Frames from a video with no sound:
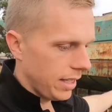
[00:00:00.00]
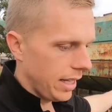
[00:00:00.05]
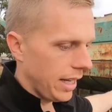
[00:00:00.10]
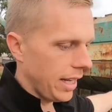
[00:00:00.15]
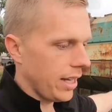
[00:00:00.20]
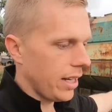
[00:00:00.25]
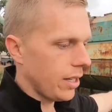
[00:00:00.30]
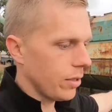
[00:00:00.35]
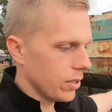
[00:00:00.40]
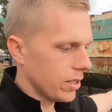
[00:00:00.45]

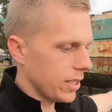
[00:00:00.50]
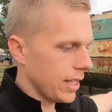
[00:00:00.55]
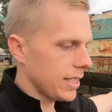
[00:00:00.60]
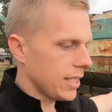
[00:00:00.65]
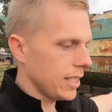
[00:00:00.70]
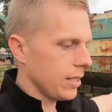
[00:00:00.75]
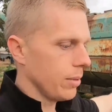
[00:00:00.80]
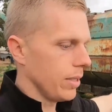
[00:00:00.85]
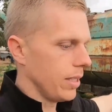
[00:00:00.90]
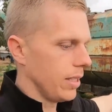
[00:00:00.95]
Our old
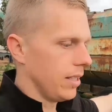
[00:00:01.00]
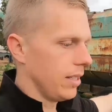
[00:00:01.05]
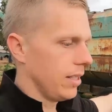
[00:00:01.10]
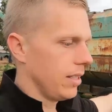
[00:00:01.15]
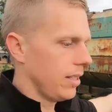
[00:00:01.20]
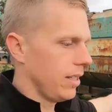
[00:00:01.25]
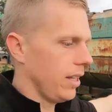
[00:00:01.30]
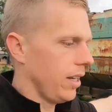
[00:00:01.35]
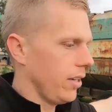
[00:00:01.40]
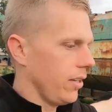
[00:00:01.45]
chassis bin.
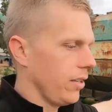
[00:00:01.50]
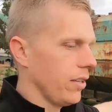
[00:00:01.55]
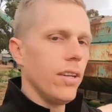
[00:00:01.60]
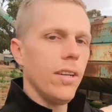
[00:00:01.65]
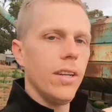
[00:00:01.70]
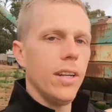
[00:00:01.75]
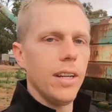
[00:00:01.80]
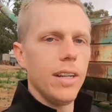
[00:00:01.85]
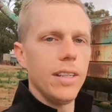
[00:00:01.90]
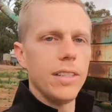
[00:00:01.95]
No,
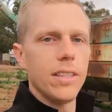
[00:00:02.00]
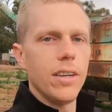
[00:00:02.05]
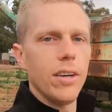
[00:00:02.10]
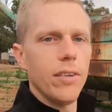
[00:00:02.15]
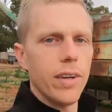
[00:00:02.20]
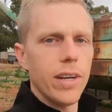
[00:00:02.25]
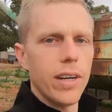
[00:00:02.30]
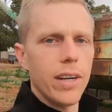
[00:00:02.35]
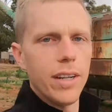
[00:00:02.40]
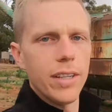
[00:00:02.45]
it is
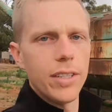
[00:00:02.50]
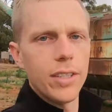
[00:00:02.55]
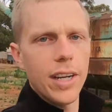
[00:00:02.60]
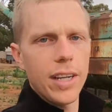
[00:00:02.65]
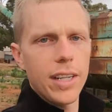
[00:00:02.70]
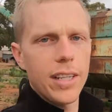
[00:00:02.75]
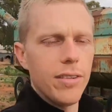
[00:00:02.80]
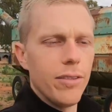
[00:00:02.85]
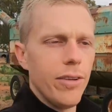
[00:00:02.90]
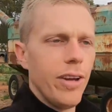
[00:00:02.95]
not very
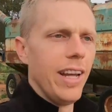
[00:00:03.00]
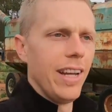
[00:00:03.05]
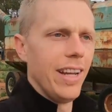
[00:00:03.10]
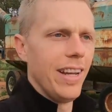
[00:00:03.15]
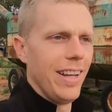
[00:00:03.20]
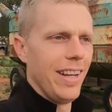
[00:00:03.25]
attractive.